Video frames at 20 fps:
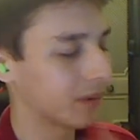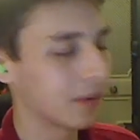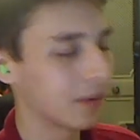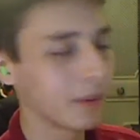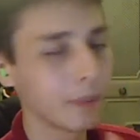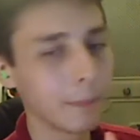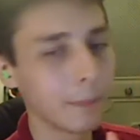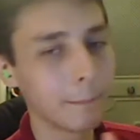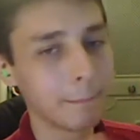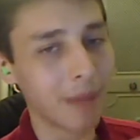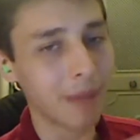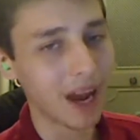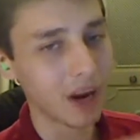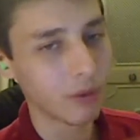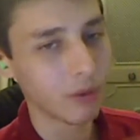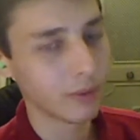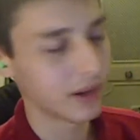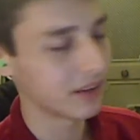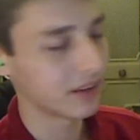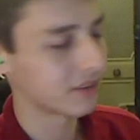meddle
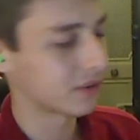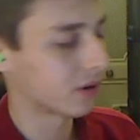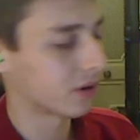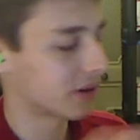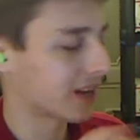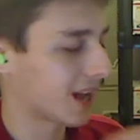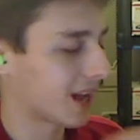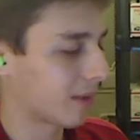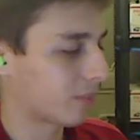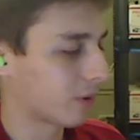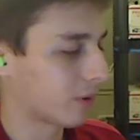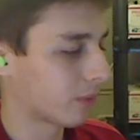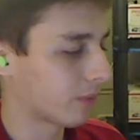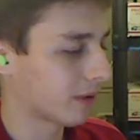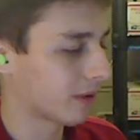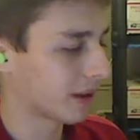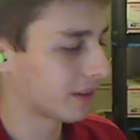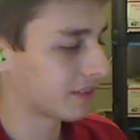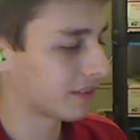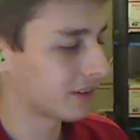with, nor tamper
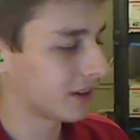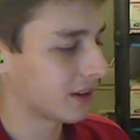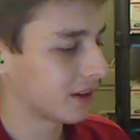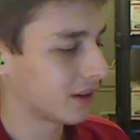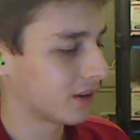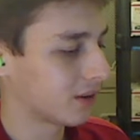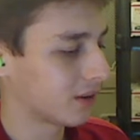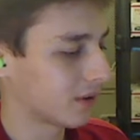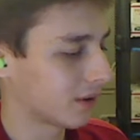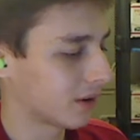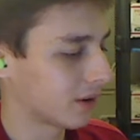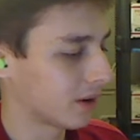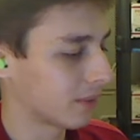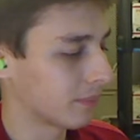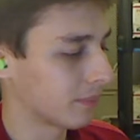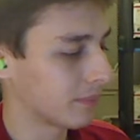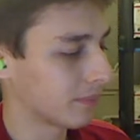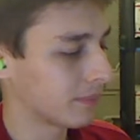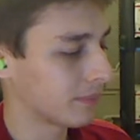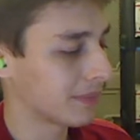with, nor
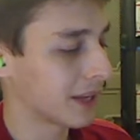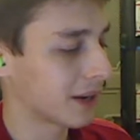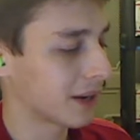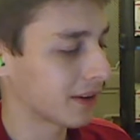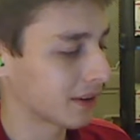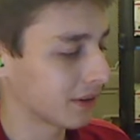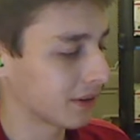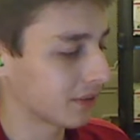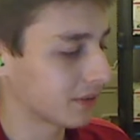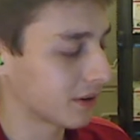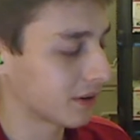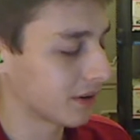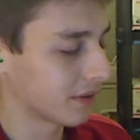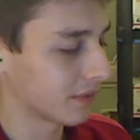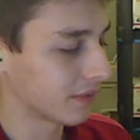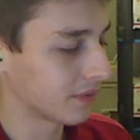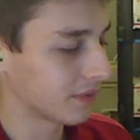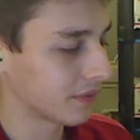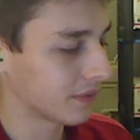get on his nerves.